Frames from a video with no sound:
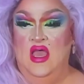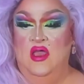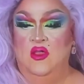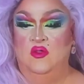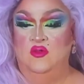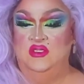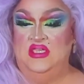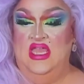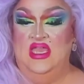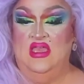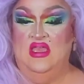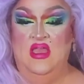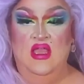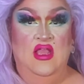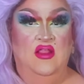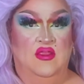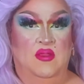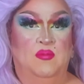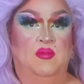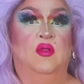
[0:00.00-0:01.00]
who take
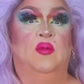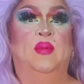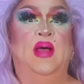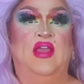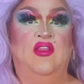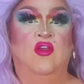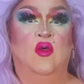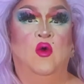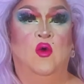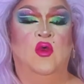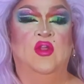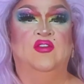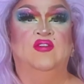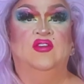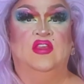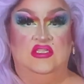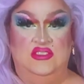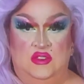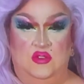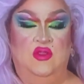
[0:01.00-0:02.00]
the bull by the
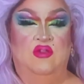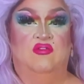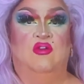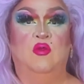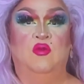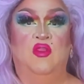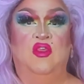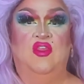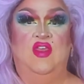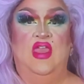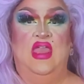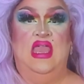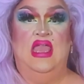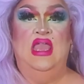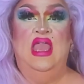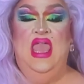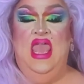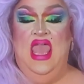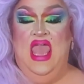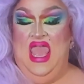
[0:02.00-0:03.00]
horns and do their own
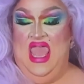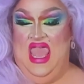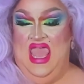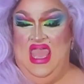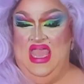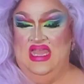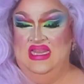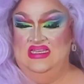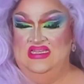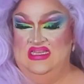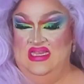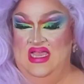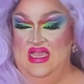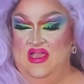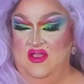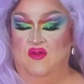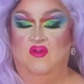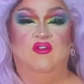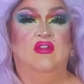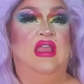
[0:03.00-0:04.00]
thing and
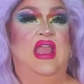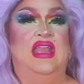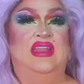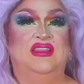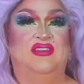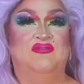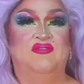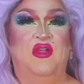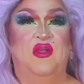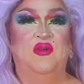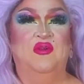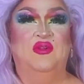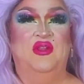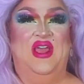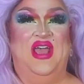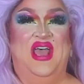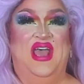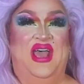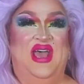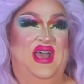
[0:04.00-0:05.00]
create their
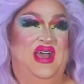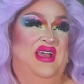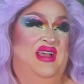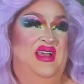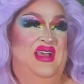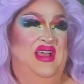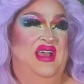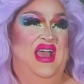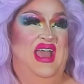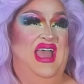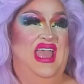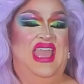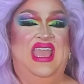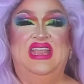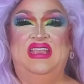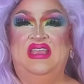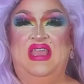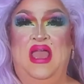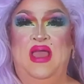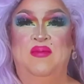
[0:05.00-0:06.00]
own
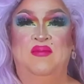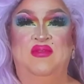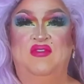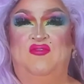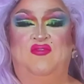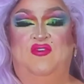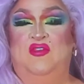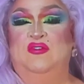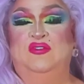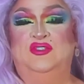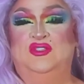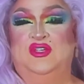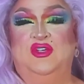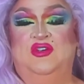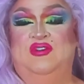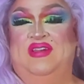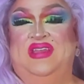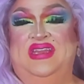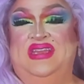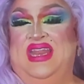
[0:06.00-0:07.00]
income and
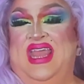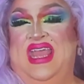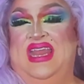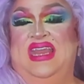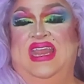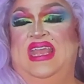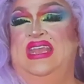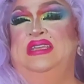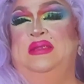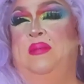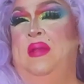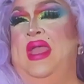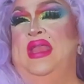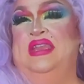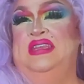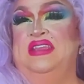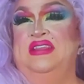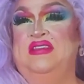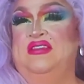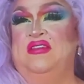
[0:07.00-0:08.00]
future and
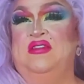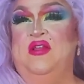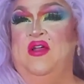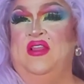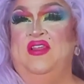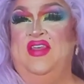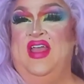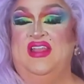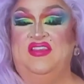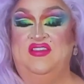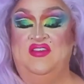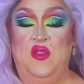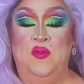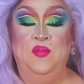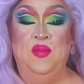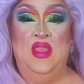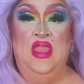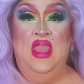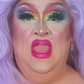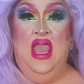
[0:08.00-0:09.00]
independence and all of that.
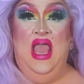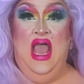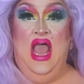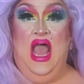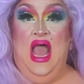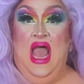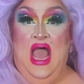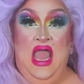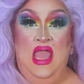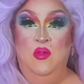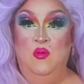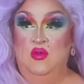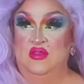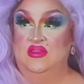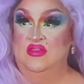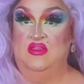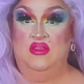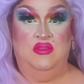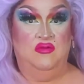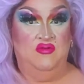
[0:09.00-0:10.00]
So I
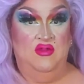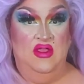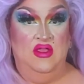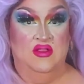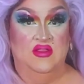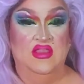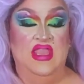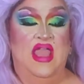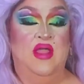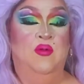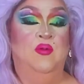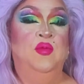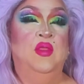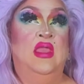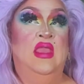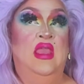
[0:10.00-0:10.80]
was thrilled. Now,